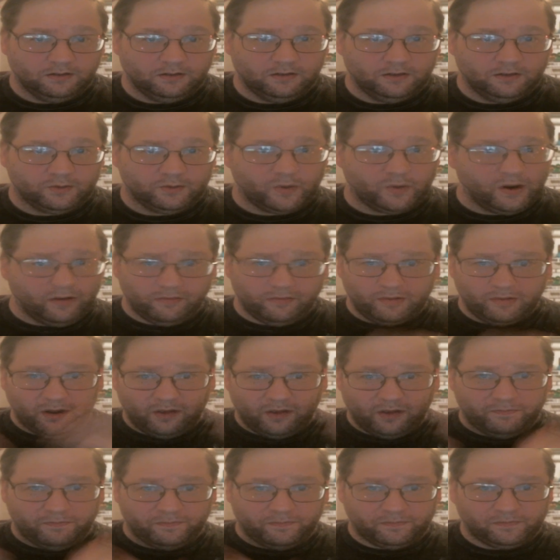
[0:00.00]
That's why
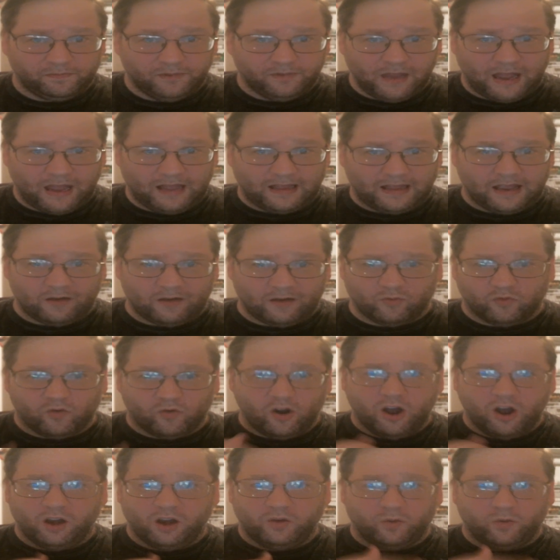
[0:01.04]
everybody had that
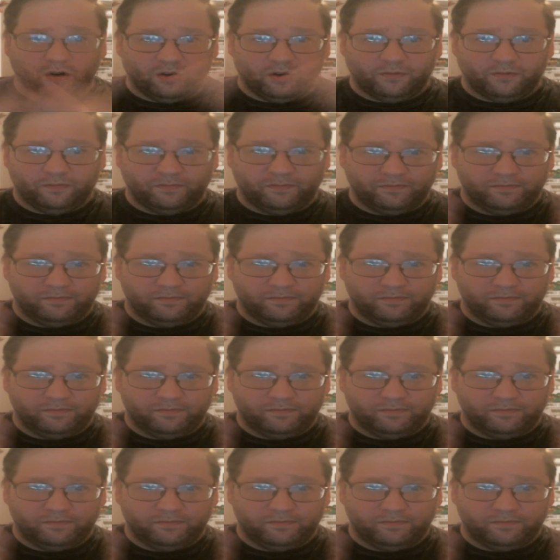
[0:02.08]
run where